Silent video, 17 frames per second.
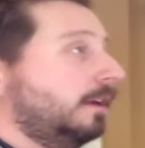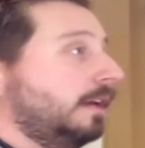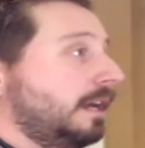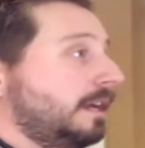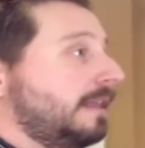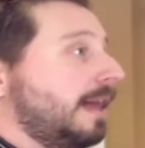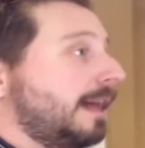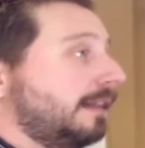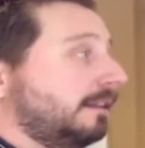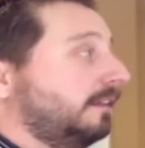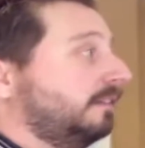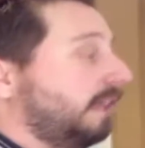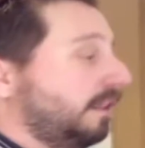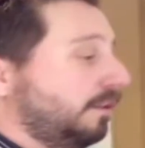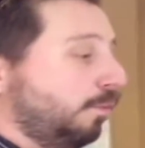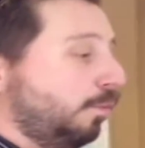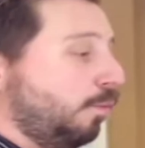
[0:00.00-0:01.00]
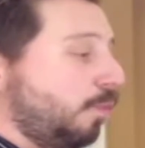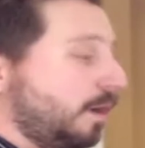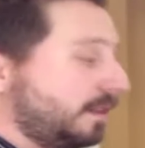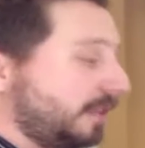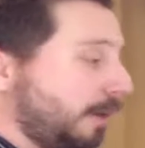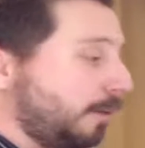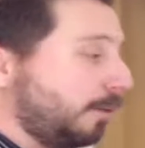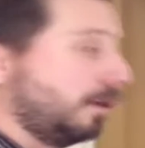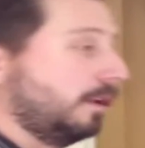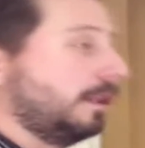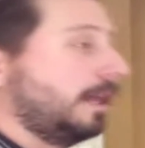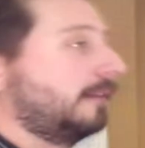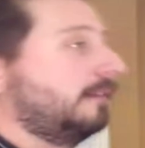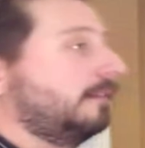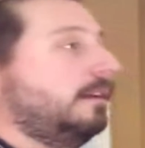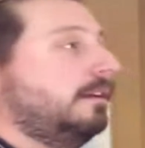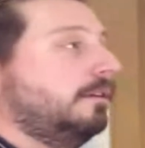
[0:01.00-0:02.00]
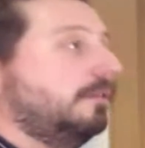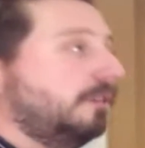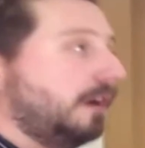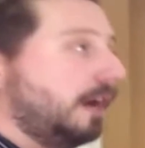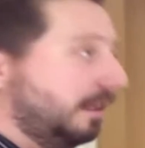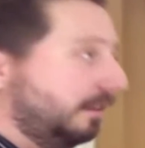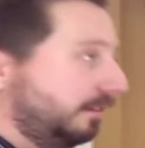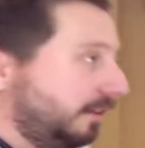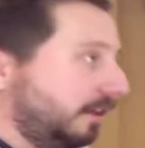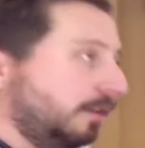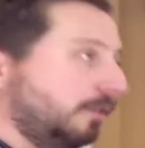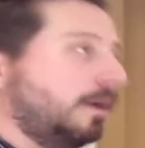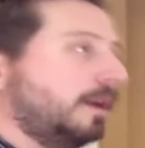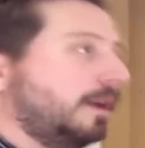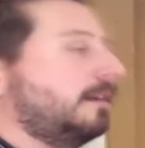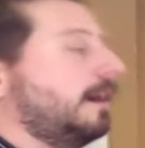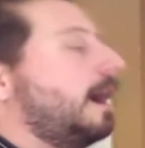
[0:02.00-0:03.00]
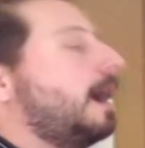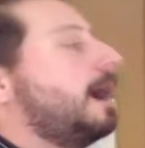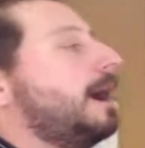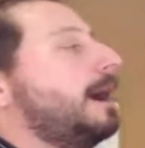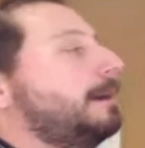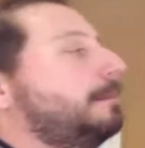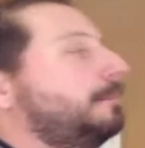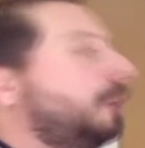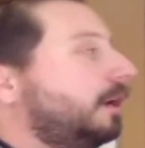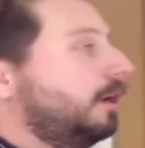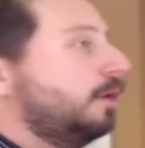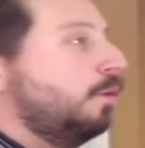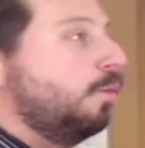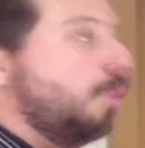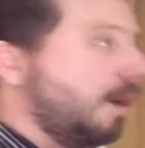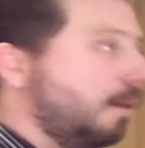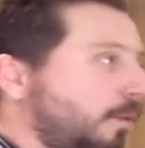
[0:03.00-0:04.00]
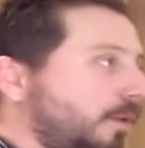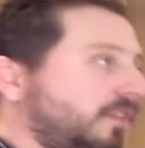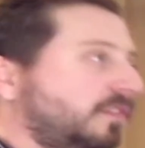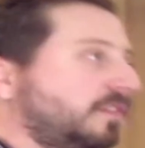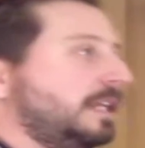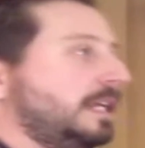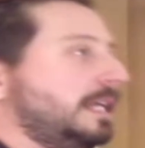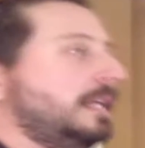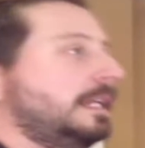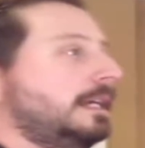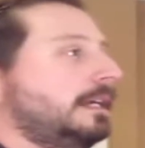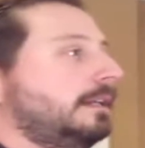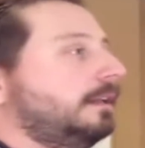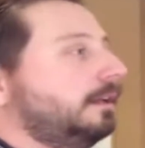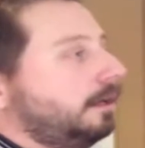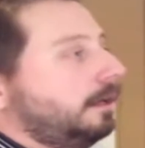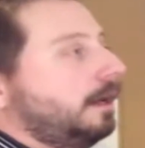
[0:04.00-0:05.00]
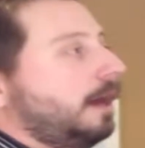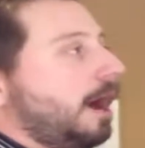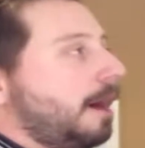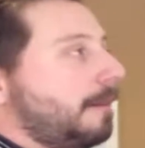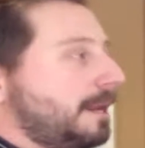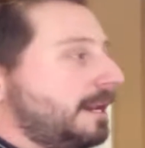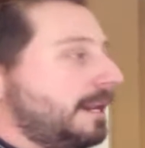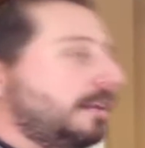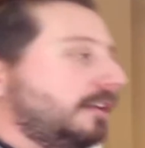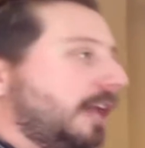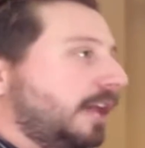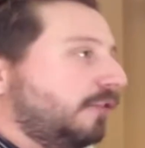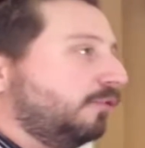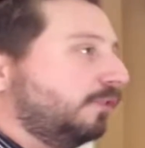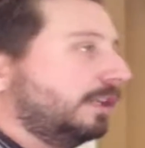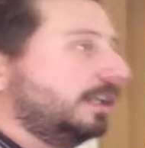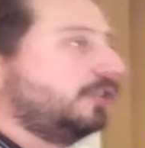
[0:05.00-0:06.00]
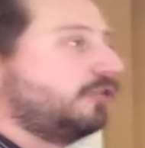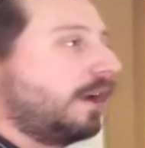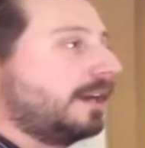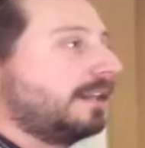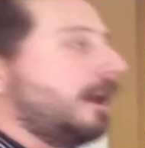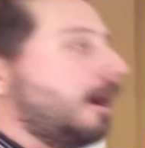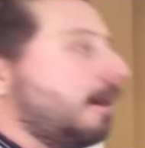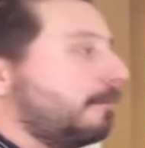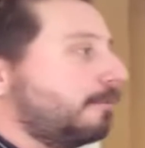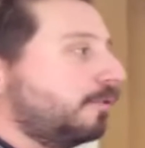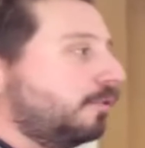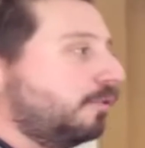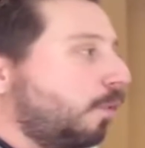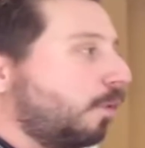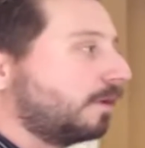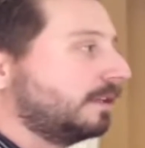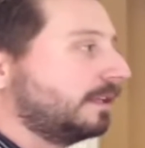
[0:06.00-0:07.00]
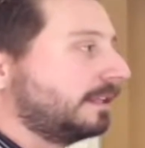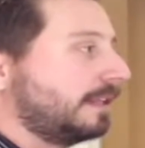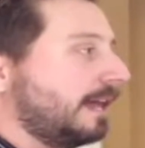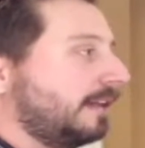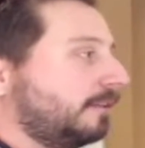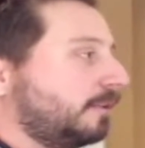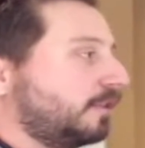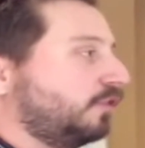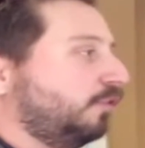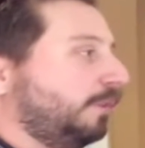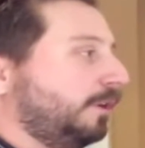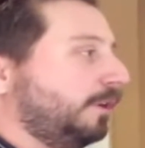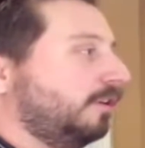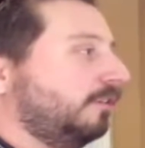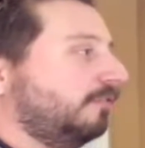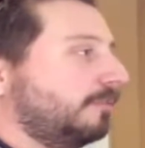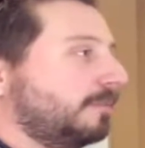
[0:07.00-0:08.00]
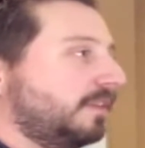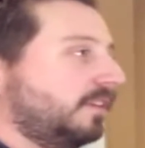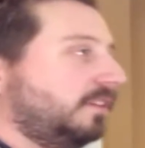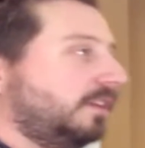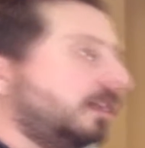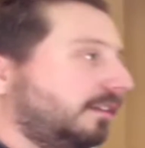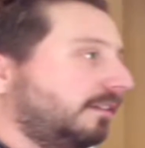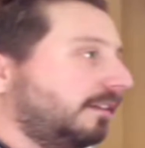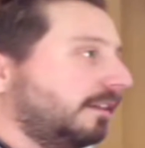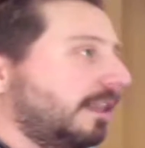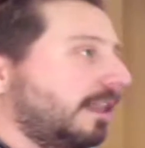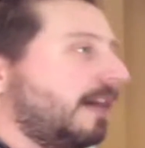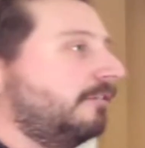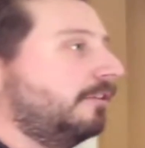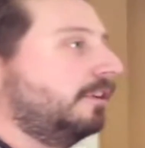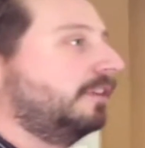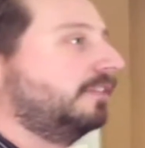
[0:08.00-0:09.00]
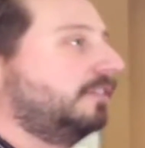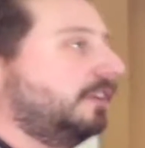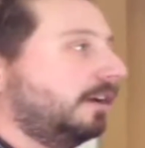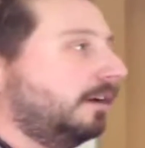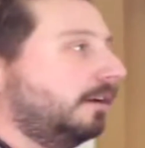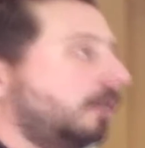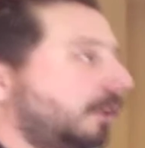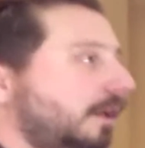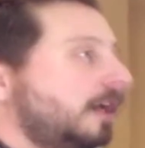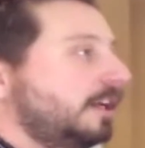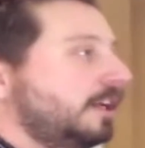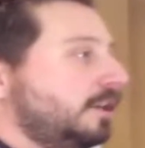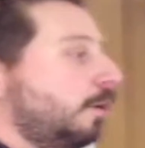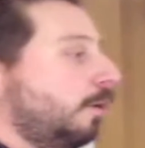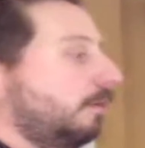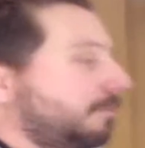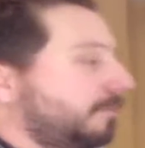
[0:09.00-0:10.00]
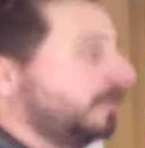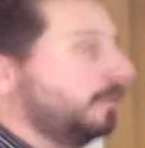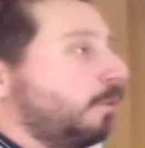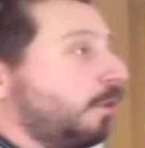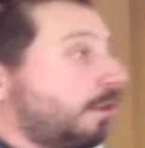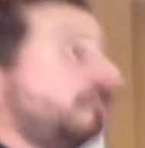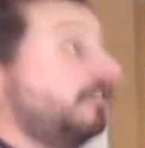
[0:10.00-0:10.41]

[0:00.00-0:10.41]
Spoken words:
In that list, and what they were collecting, until what time, what was needed, and really trying to help coordinate that as much as we could from the citizen level until, you know, more